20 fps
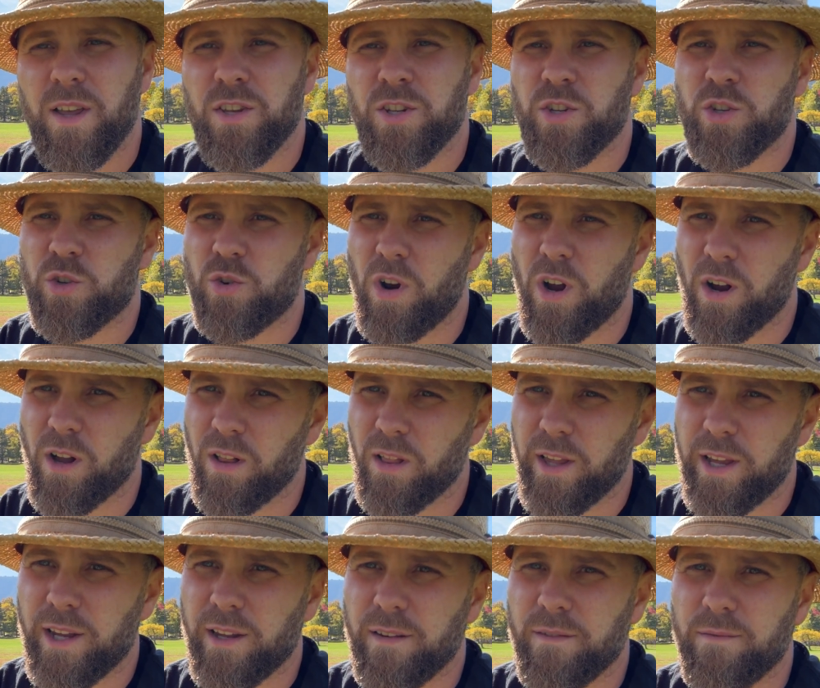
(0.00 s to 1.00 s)

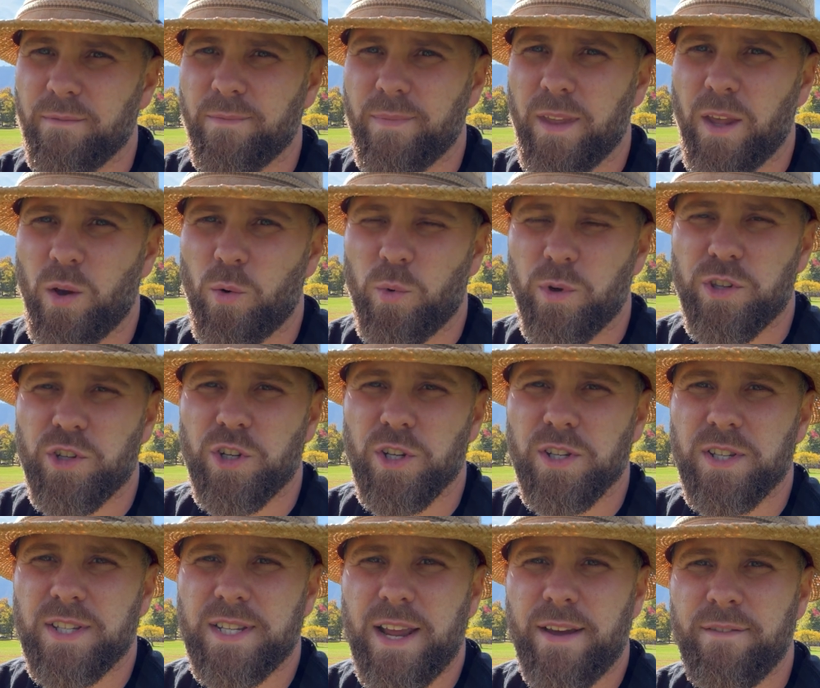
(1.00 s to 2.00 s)
struggling with
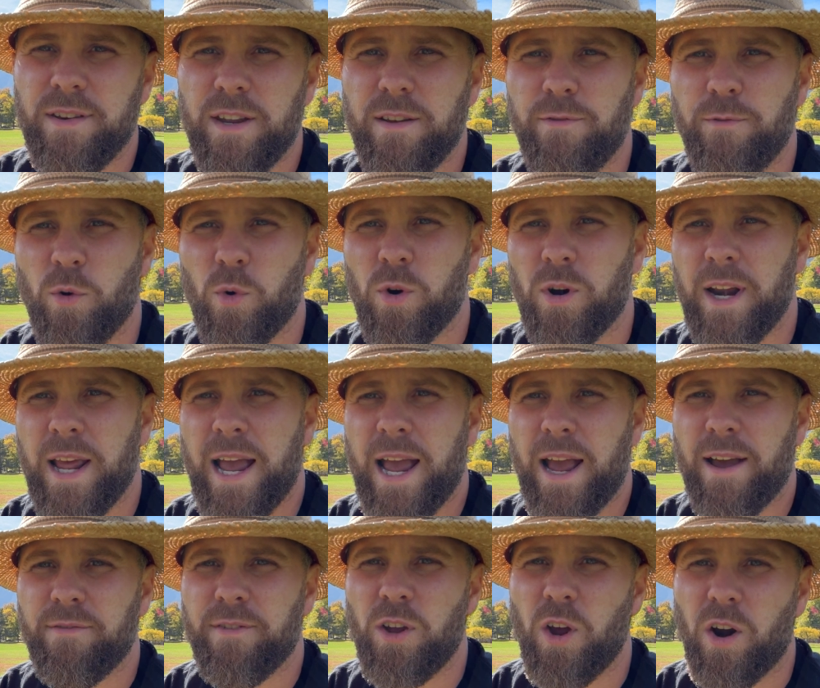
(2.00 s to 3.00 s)
just
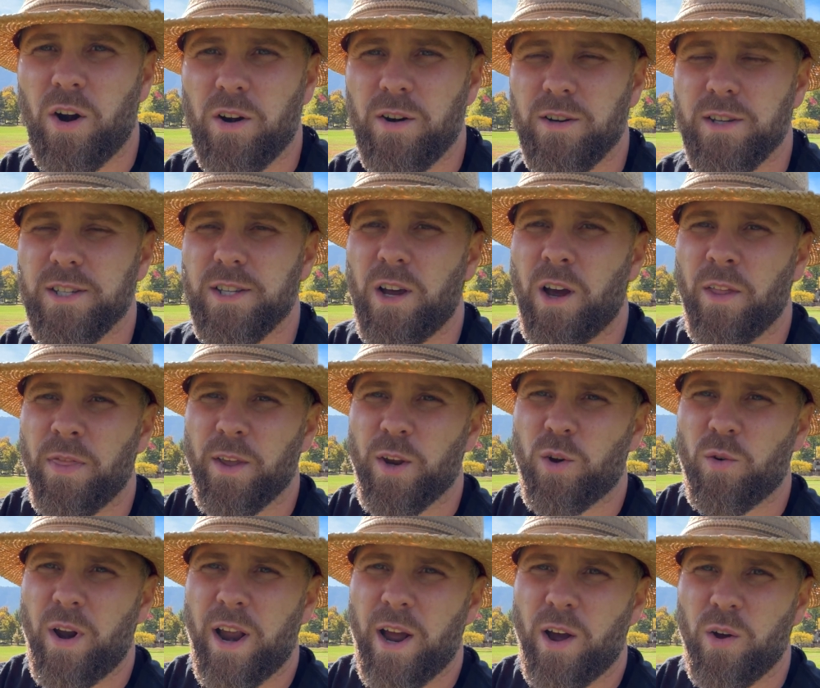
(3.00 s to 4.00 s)
74.5 yards on the
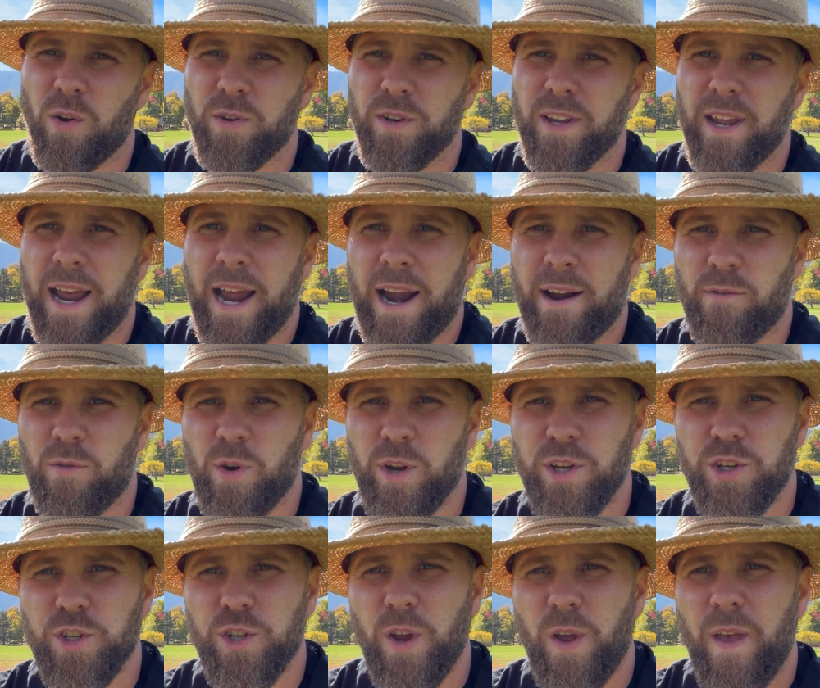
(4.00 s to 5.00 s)
ground
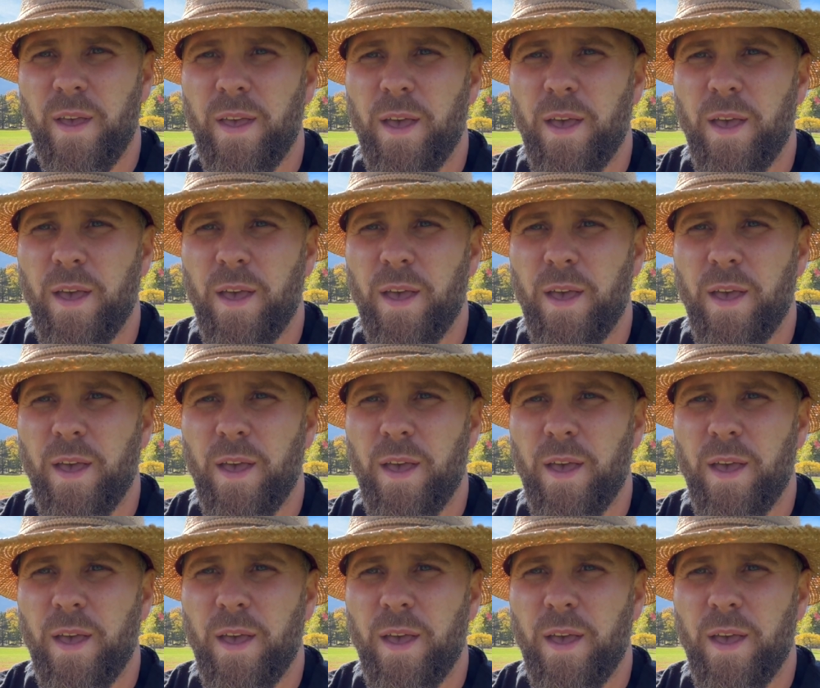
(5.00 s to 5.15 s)
average,